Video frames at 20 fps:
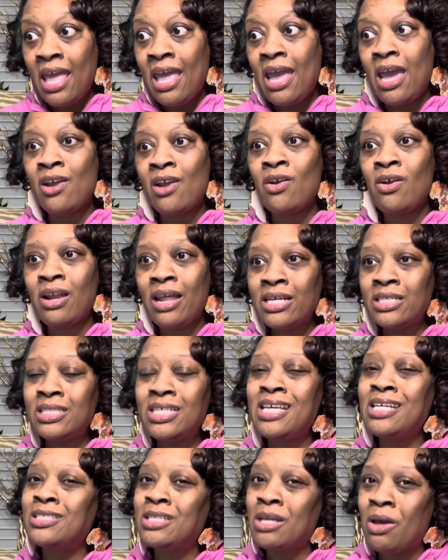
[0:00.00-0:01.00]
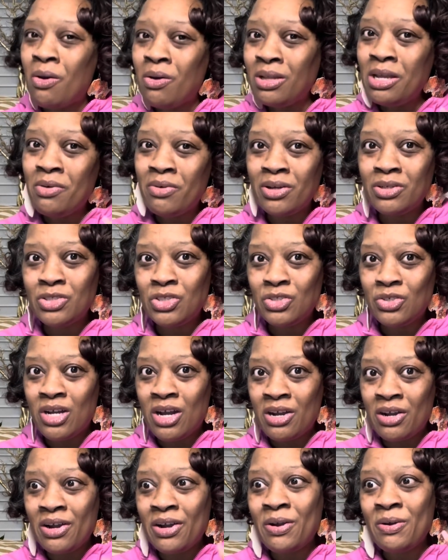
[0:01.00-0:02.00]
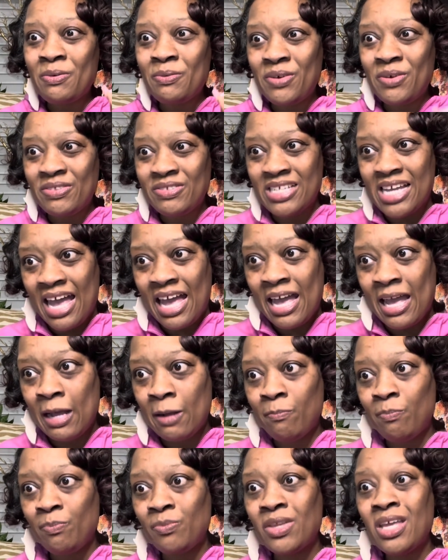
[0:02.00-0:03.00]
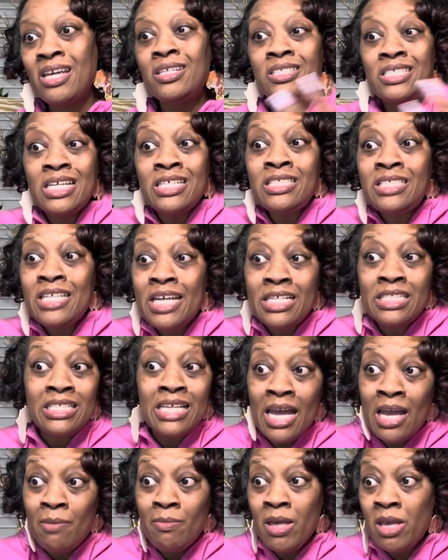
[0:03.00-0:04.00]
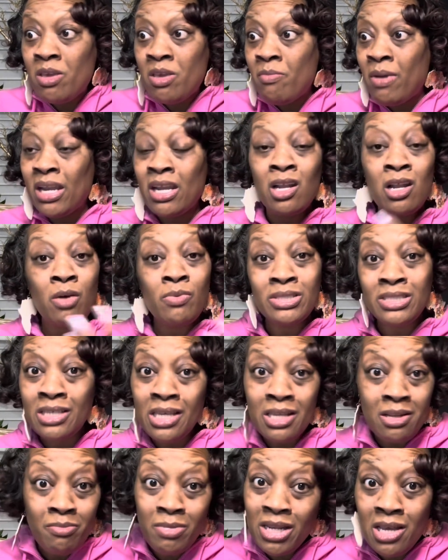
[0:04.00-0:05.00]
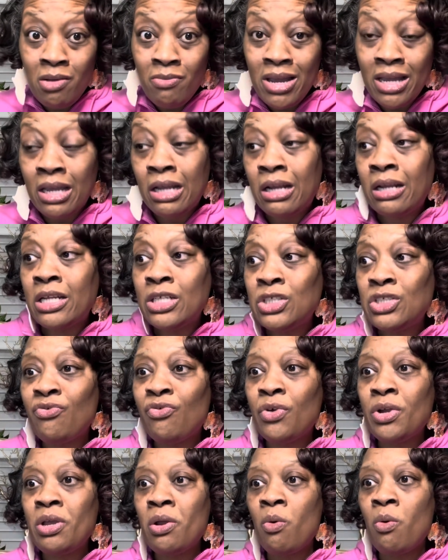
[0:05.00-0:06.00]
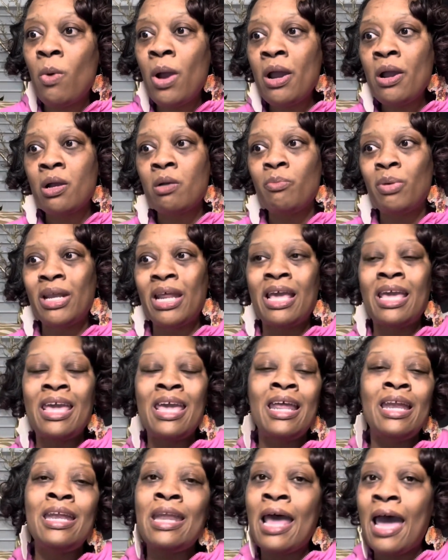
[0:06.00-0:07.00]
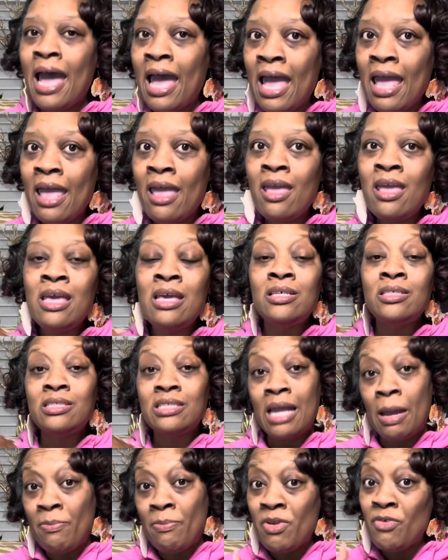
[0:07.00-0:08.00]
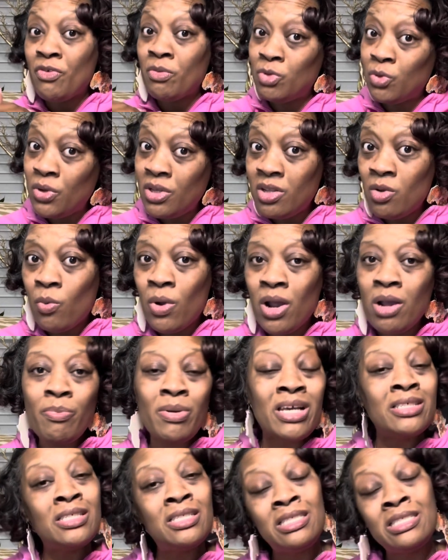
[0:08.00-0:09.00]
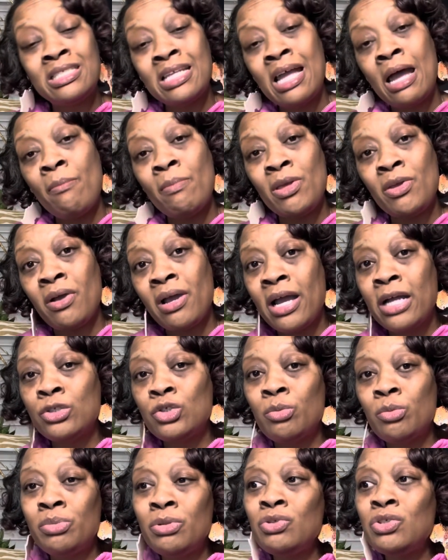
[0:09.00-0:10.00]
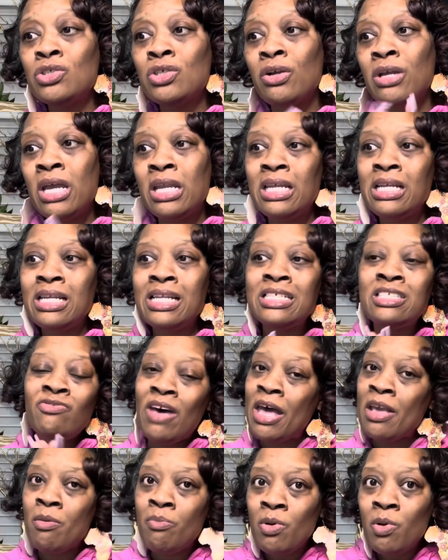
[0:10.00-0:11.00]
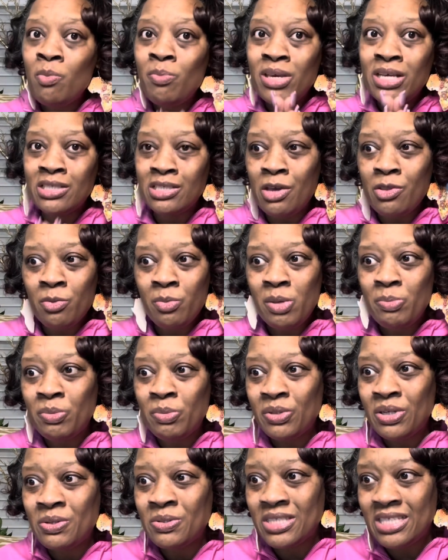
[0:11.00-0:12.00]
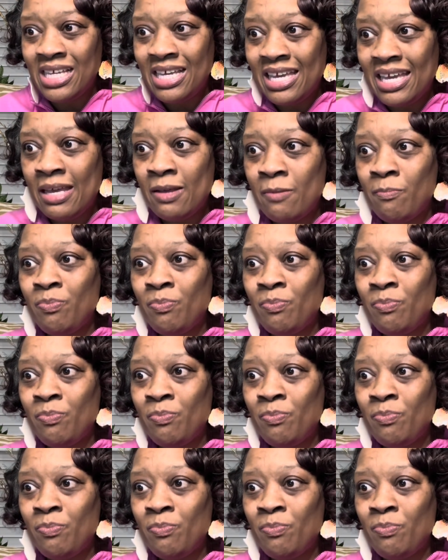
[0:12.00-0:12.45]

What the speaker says: and her legacy has only grown stronger with time. Change takes time, and you might not always get immediate recognition for your work, but it cannot stop you from doing the work because it does not mean your contributions are any less valuable because other people don't see it.